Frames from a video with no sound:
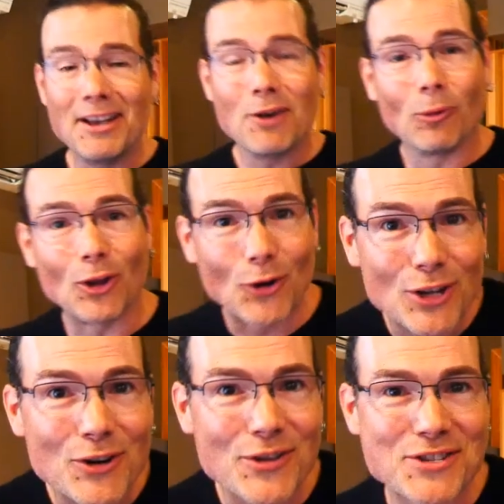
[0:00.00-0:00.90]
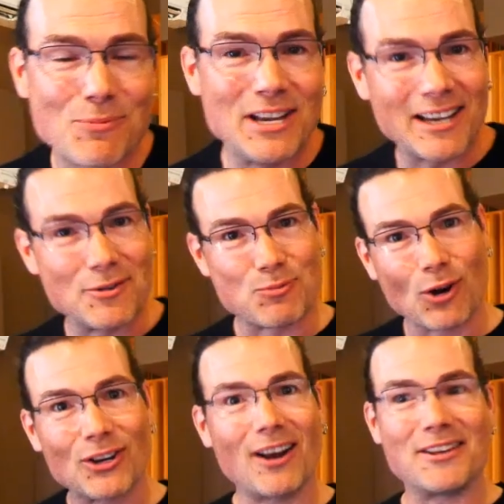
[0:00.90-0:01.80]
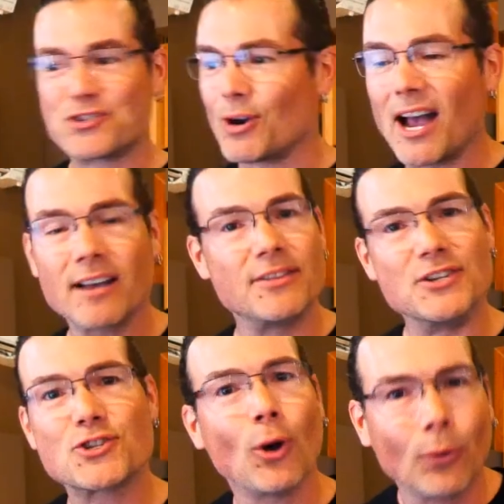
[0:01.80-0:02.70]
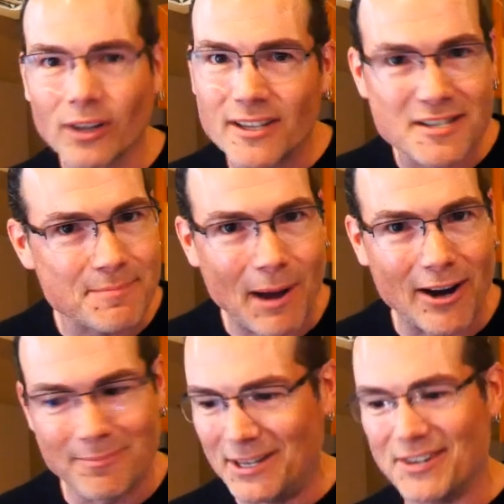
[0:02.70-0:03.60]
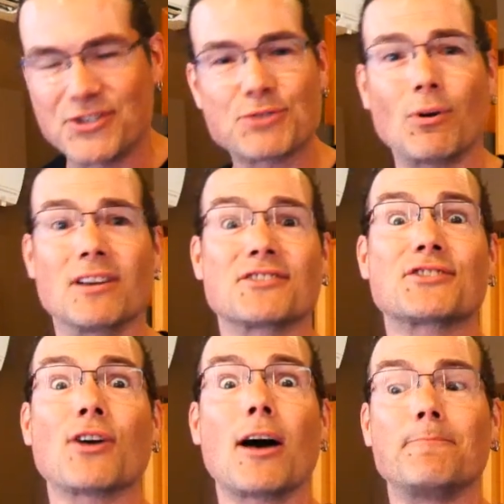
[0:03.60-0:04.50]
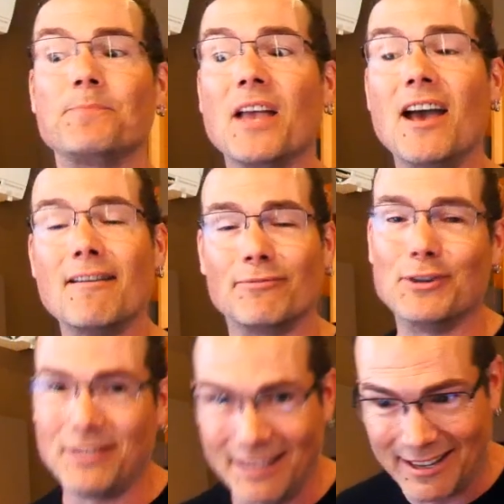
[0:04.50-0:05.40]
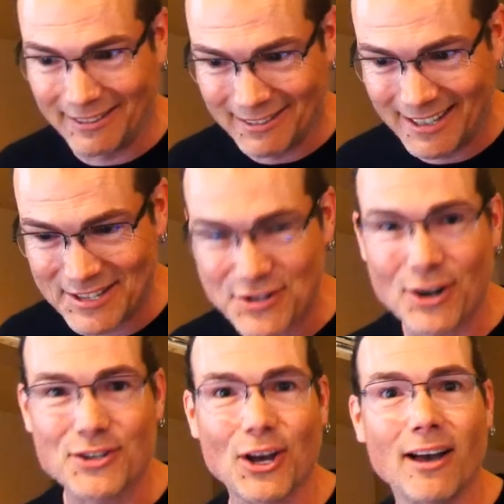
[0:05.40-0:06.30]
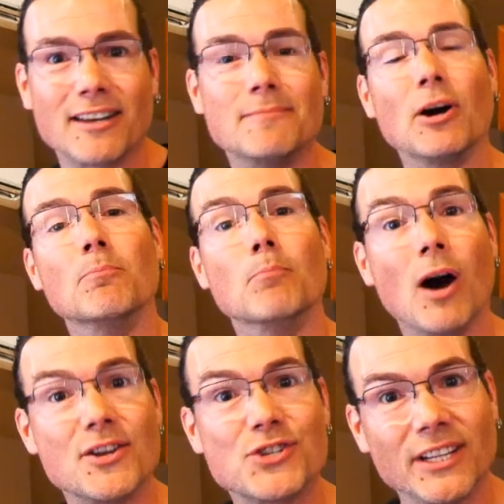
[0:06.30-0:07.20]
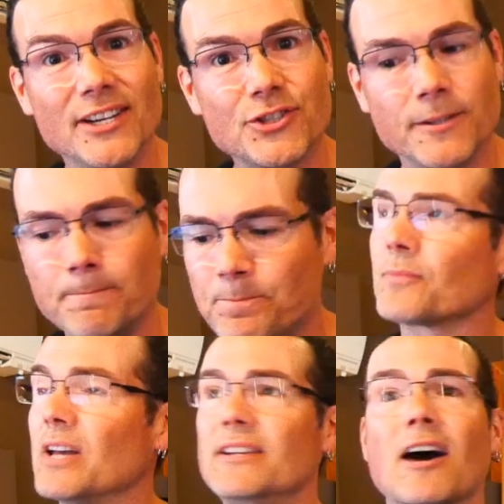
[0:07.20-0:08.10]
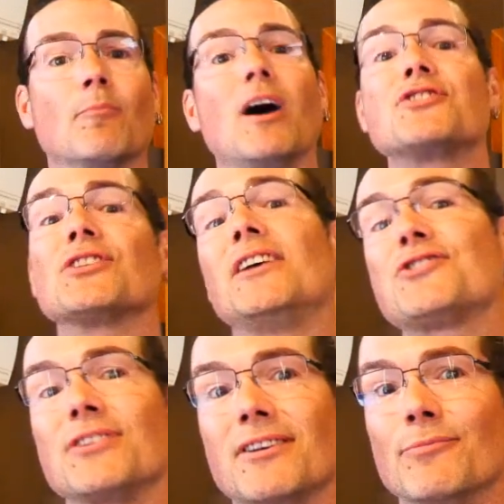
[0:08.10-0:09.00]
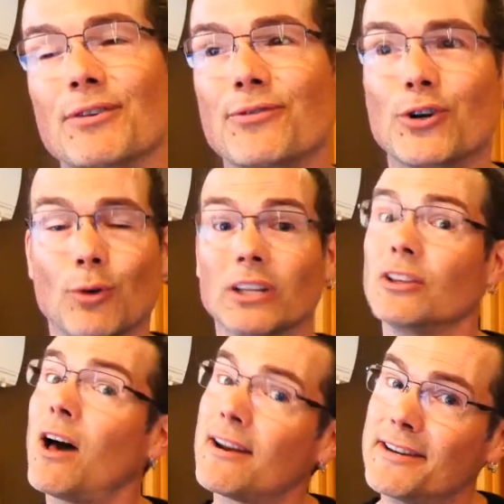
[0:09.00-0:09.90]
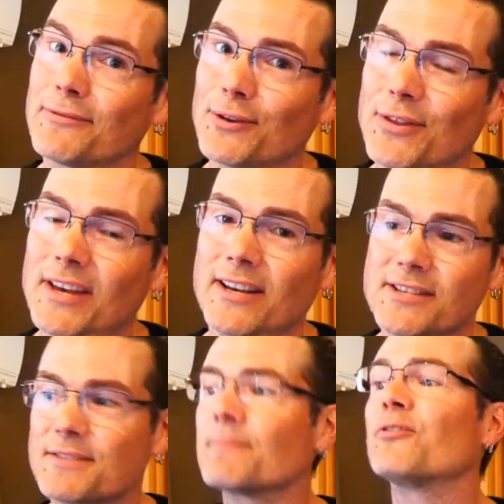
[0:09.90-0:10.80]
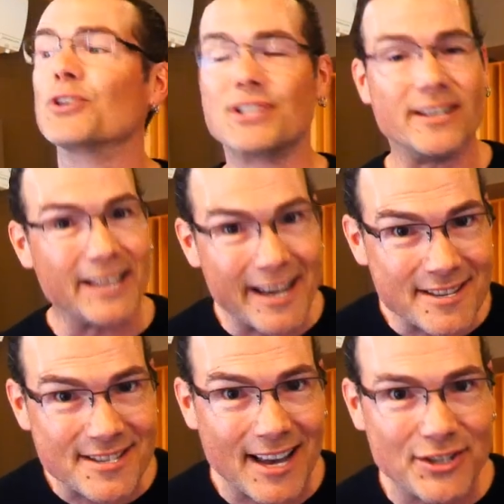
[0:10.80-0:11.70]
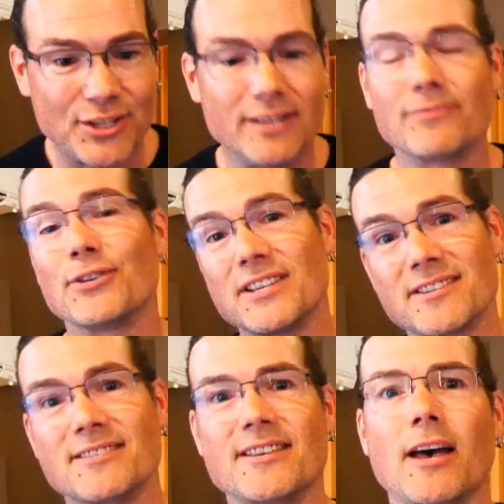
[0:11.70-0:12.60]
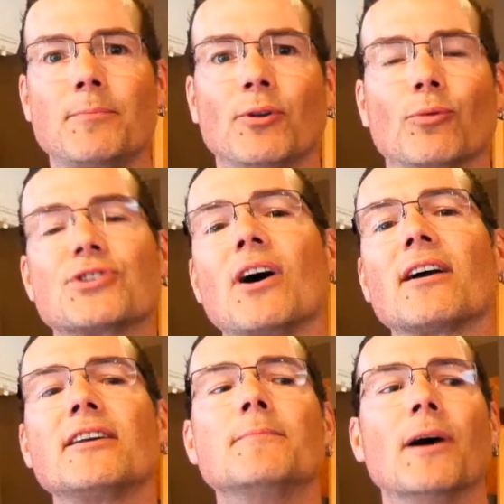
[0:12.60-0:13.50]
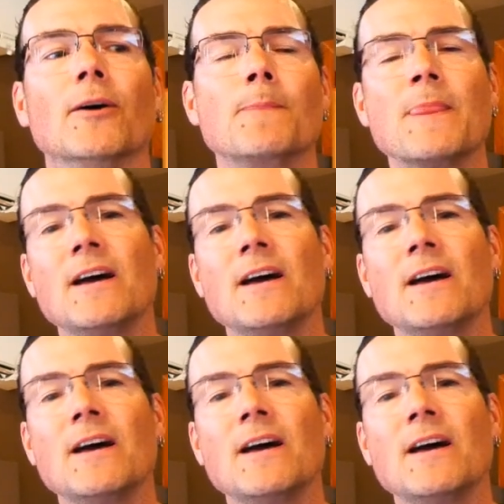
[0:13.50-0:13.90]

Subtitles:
Well, earlier this week, I was working on a track that totally inspired me to just want to stop everything and start talking about modulation. Now, modulation can refer to a lot of different things. For today's session and for this example, we're talking about